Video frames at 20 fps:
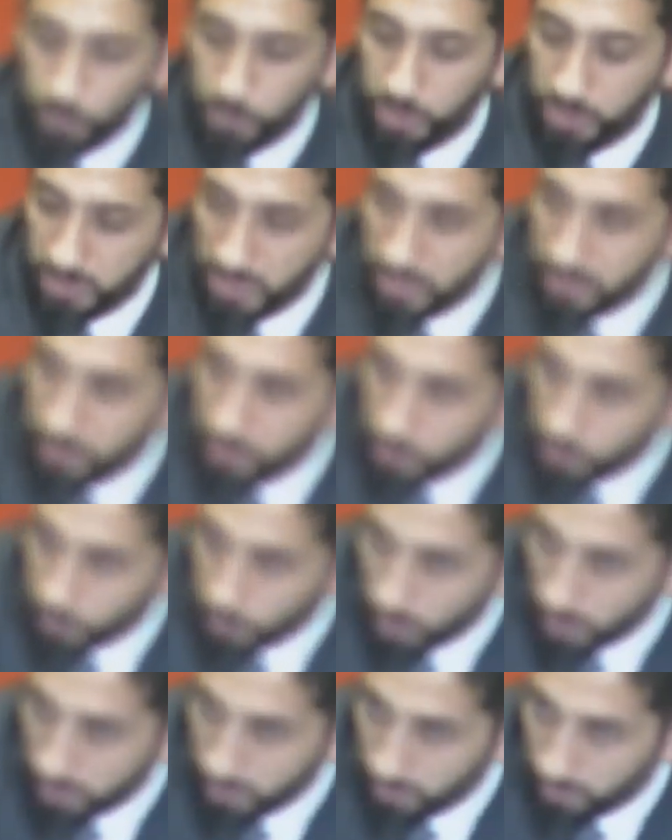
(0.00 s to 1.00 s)
who's standing
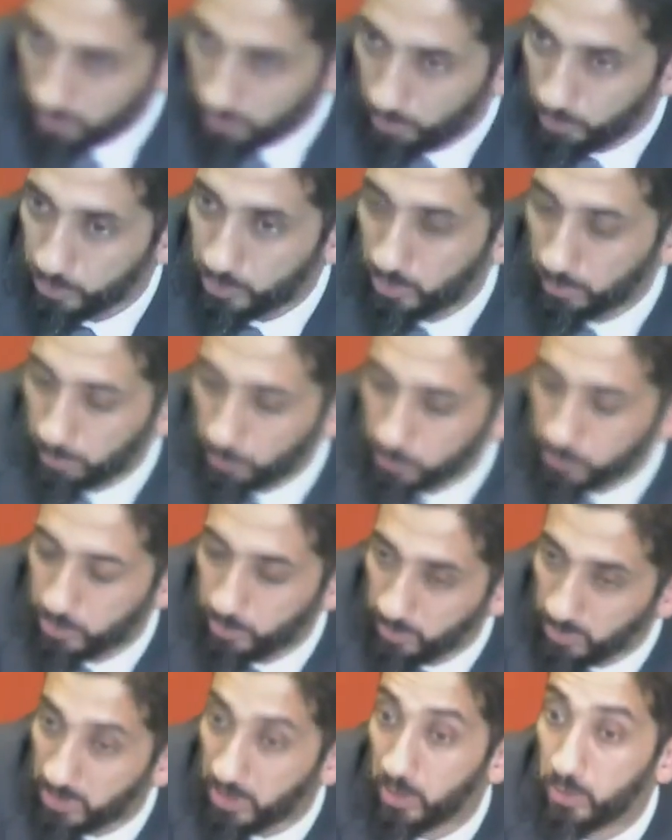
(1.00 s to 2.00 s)
trial, who's supposed
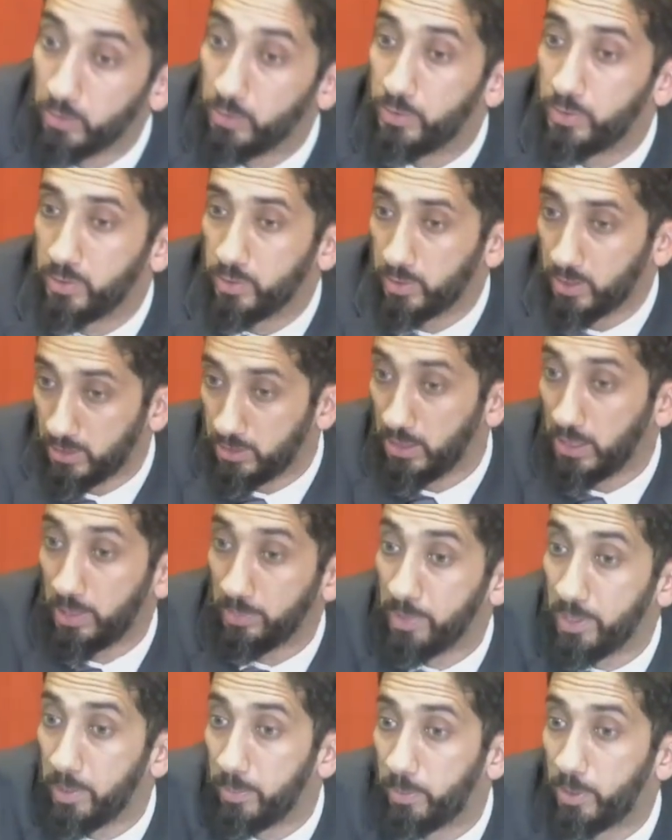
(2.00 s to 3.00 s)
to be killed. Because he
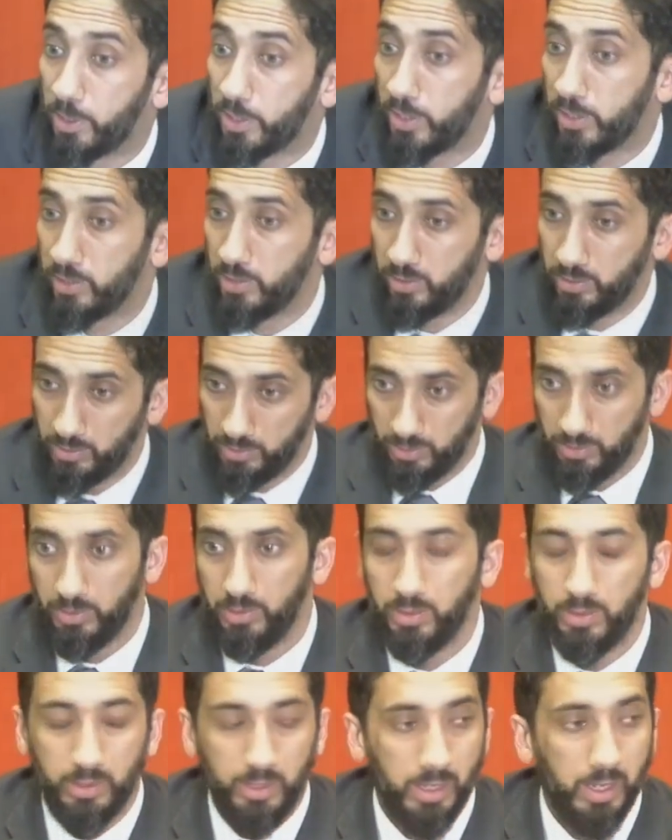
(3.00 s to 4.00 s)
committed murder.
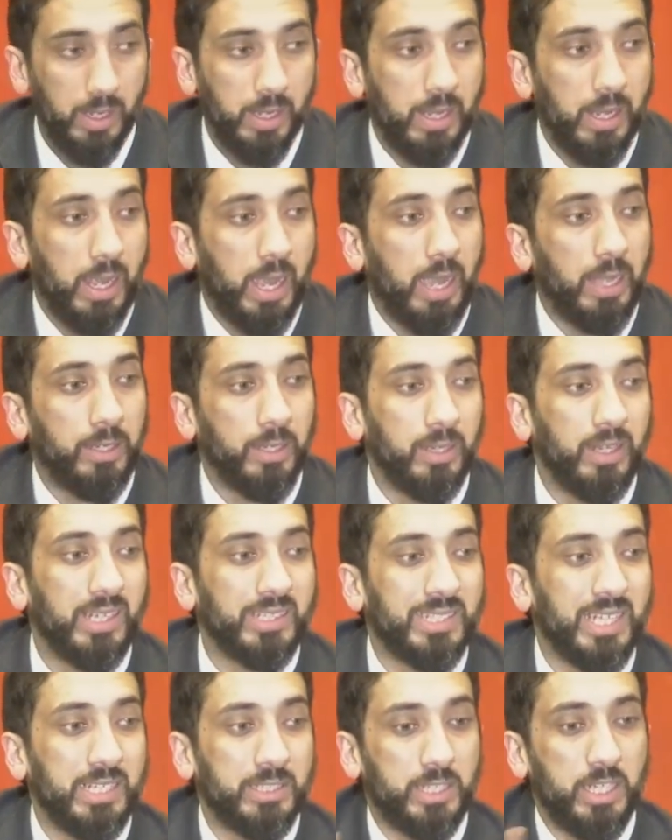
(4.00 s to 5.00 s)
And Allah
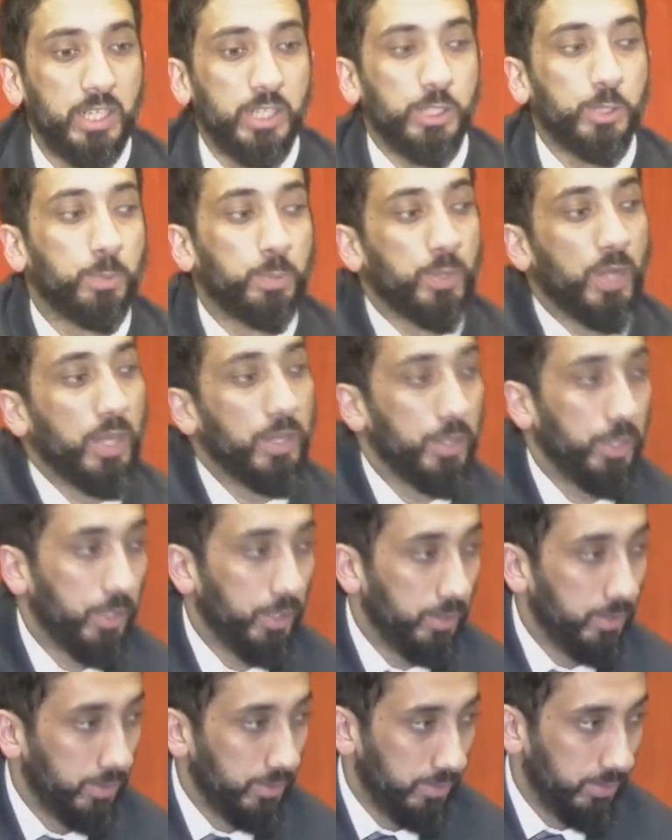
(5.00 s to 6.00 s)
says his
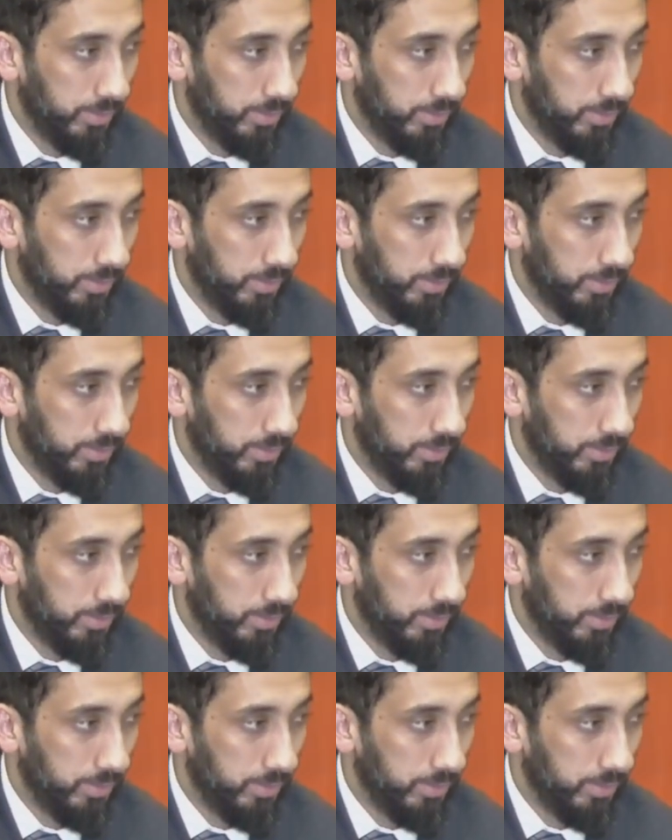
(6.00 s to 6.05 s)
brother